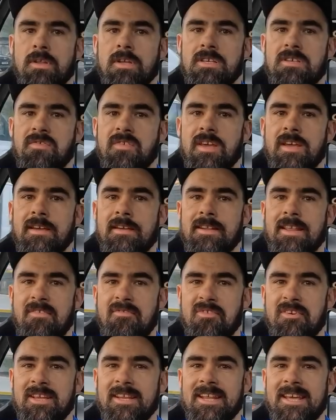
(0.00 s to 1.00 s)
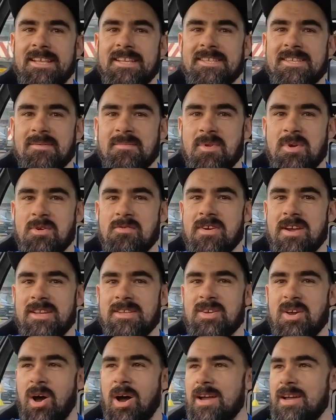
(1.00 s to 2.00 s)
this thing definitely needs some new rear
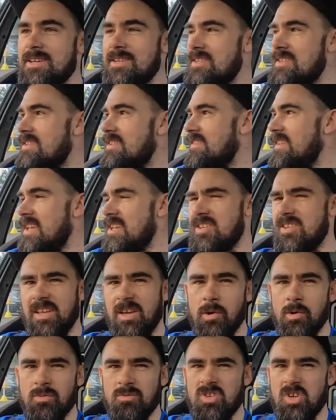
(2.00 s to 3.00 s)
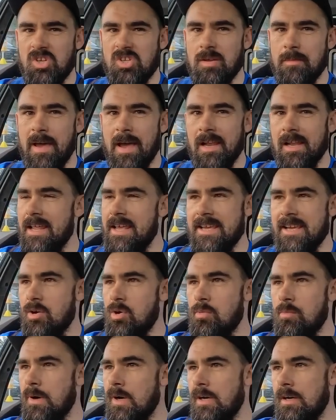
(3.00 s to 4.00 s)
tyres. They're still just about
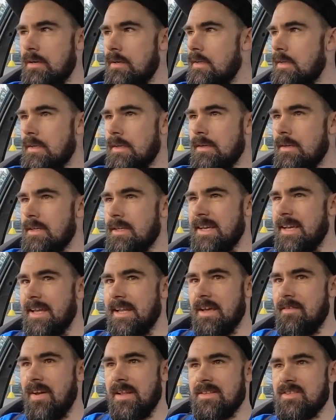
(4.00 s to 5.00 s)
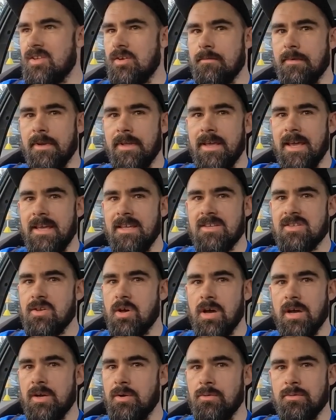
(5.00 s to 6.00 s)
legal, but yeah, they've had too many heat
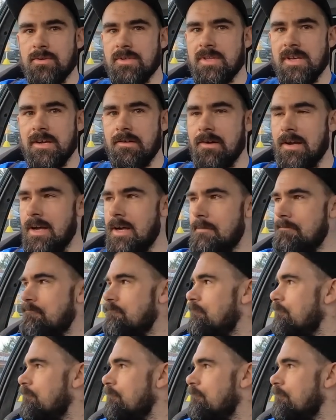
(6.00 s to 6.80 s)
cycles. They're